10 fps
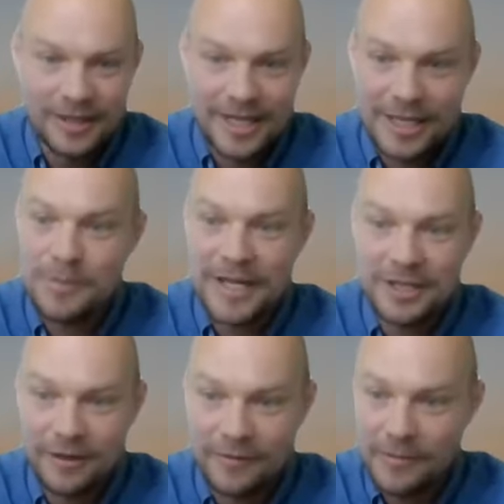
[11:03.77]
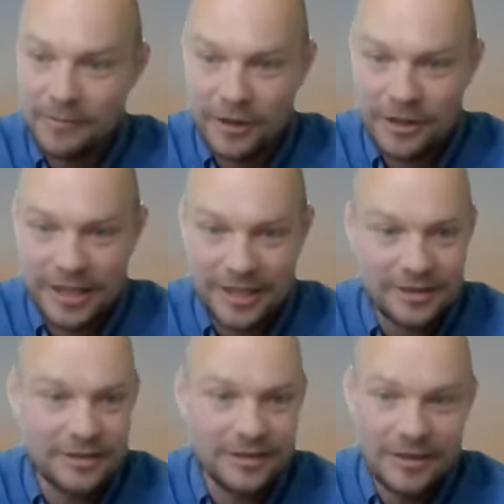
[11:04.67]
expansion of the
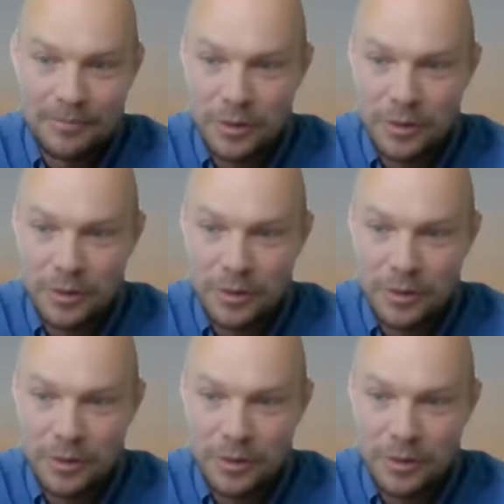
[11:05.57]
projects,